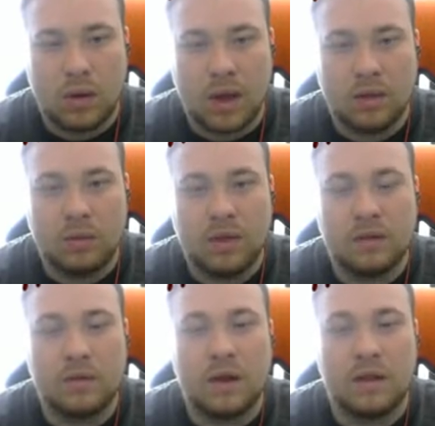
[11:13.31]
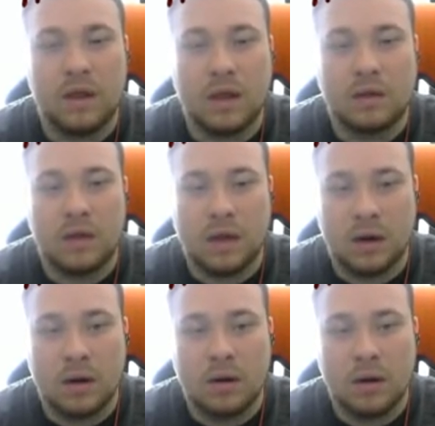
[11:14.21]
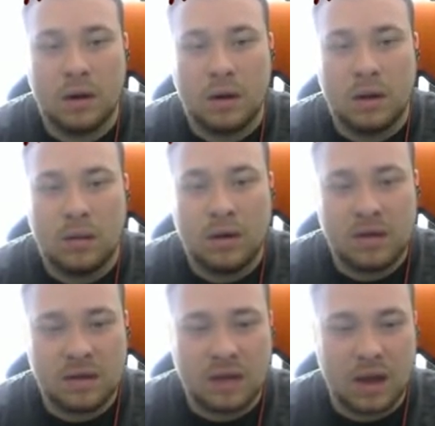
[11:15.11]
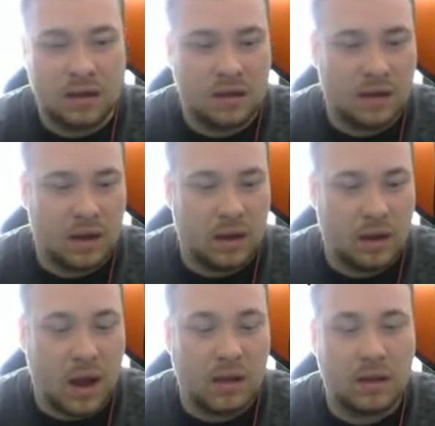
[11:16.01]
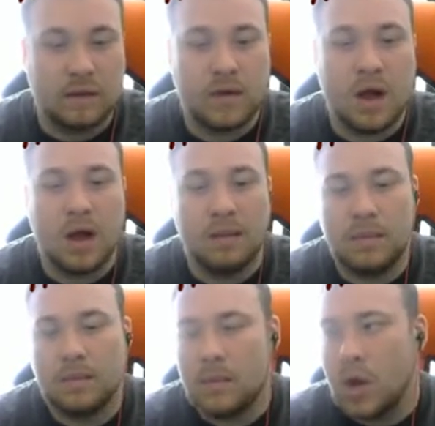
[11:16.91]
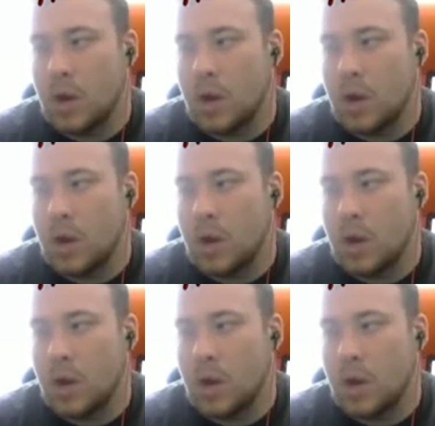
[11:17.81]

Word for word: Okay, I don't think there's anything else here. What does this sign say? Island of Calm.